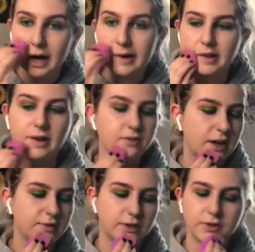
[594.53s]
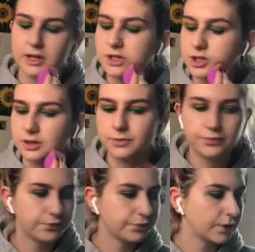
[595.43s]
I love that foundation.
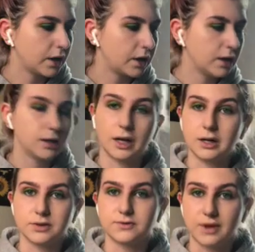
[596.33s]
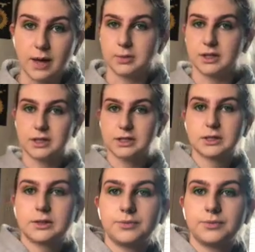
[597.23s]
That is fabulous.